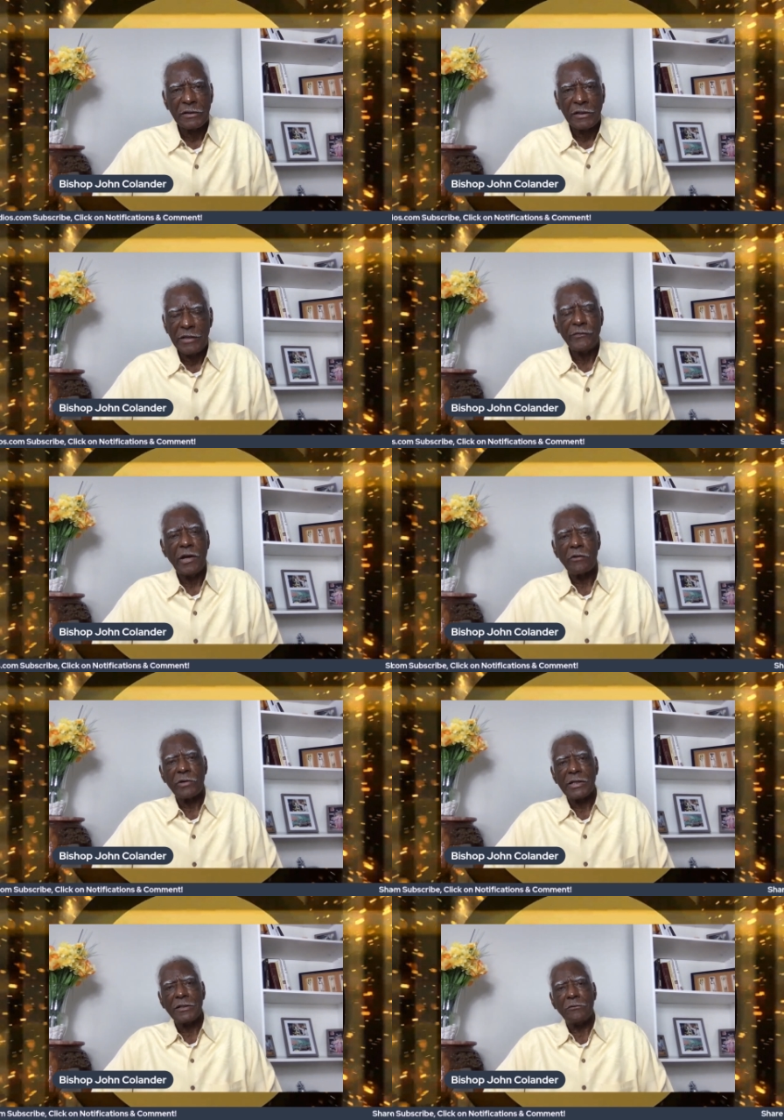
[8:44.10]
He's
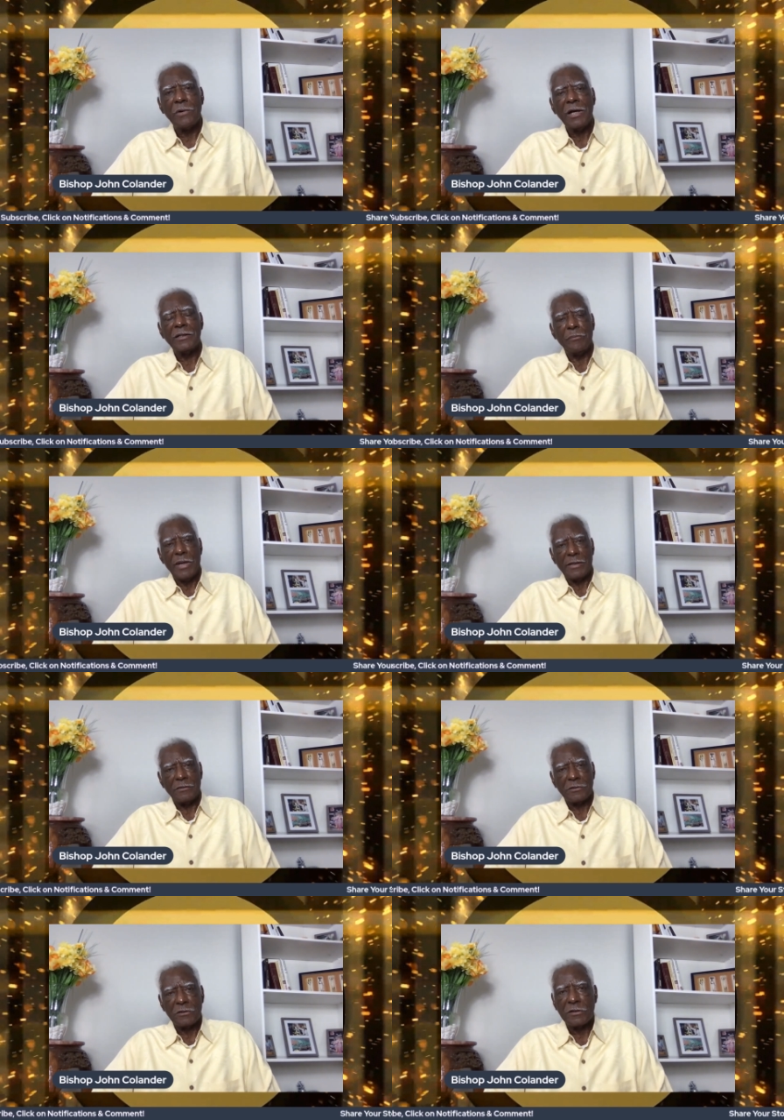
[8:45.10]
already done won the battle,
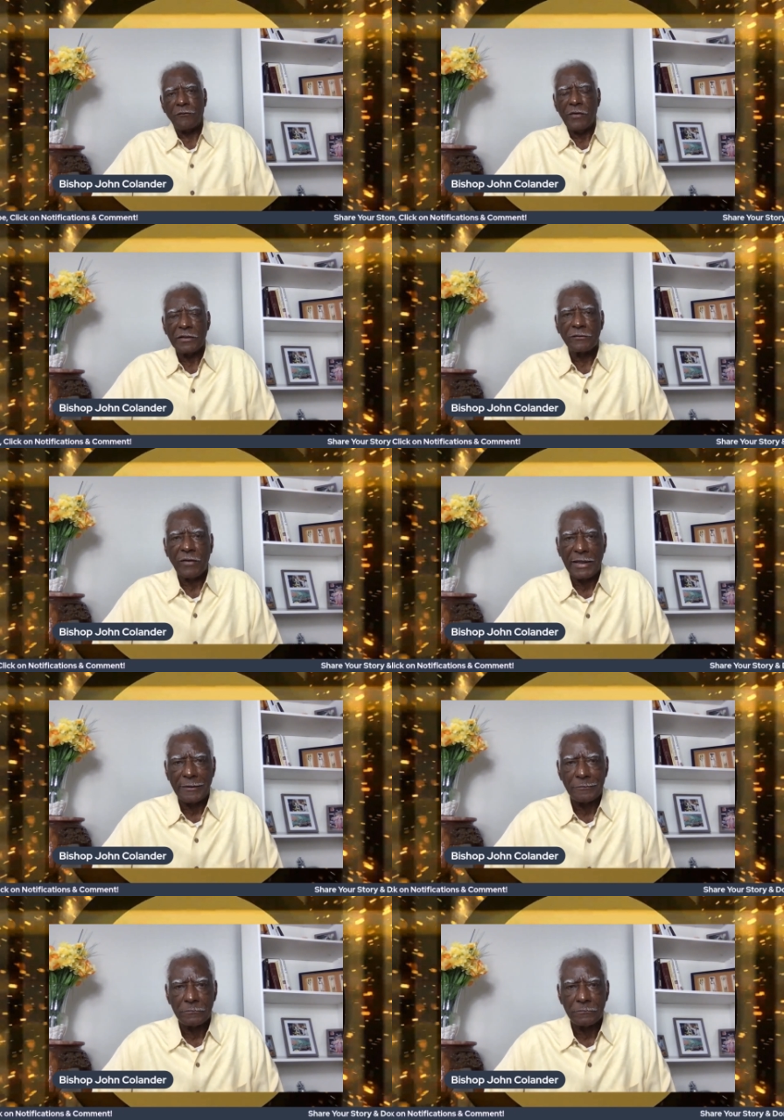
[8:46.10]
so it's a fixed fight.